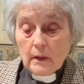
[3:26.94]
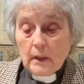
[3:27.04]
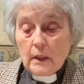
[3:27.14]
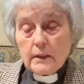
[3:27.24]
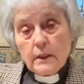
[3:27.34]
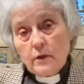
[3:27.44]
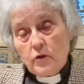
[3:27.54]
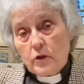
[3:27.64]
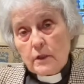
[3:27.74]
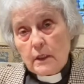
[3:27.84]
It's
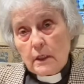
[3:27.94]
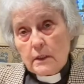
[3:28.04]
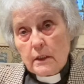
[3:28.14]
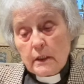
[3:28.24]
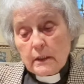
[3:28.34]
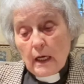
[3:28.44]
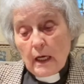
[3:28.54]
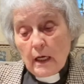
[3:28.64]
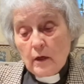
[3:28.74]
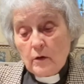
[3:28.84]
interesting, isn't it,
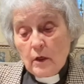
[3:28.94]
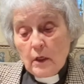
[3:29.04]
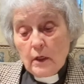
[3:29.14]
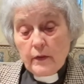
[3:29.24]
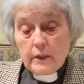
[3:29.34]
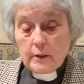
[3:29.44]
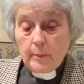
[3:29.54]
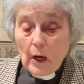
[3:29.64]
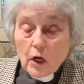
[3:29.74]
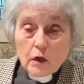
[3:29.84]
how the
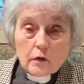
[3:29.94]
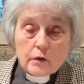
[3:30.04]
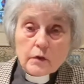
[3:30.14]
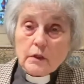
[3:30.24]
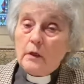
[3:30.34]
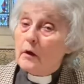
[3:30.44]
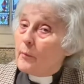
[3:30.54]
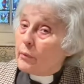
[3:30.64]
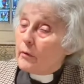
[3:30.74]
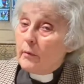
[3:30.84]
deposed and
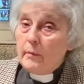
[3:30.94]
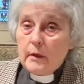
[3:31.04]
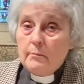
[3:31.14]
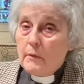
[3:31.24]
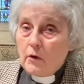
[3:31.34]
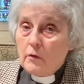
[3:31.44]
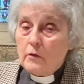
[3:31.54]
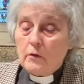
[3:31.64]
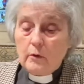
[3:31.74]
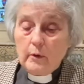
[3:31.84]
probably moral
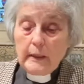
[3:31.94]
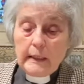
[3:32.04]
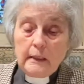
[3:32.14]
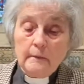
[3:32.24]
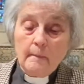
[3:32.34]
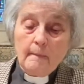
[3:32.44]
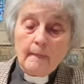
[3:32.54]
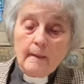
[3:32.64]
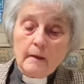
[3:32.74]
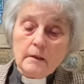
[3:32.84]
queen
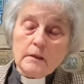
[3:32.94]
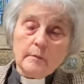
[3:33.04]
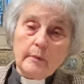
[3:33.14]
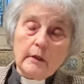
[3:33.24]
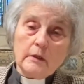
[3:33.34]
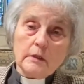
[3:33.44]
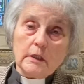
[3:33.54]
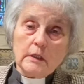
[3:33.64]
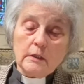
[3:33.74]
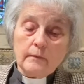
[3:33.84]
is
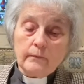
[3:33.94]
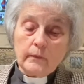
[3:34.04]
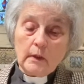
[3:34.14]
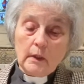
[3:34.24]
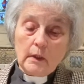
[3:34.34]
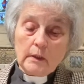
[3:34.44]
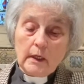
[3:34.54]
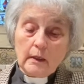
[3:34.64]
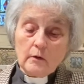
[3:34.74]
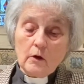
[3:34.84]
supplanted, and
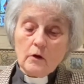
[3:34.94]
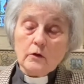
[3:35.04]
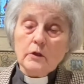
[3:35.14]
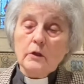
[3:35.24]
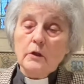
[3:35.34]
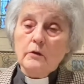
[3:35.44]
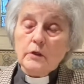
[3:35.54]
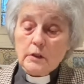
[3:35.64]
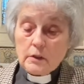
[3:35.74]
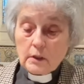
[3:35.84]
how God
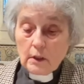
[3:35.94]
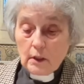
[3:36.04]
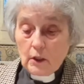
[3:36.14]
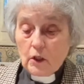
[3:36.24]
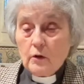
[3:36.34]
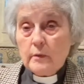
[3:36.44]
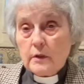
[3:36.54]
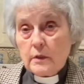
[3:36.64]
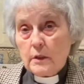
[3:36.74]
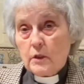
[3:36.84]
uses human
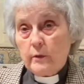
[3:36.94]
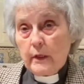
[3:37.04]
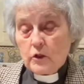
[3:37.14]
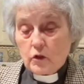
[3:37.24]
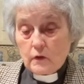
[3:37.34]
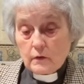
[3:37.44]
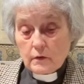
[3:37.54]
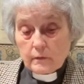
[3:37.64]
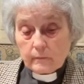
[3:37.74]
situations.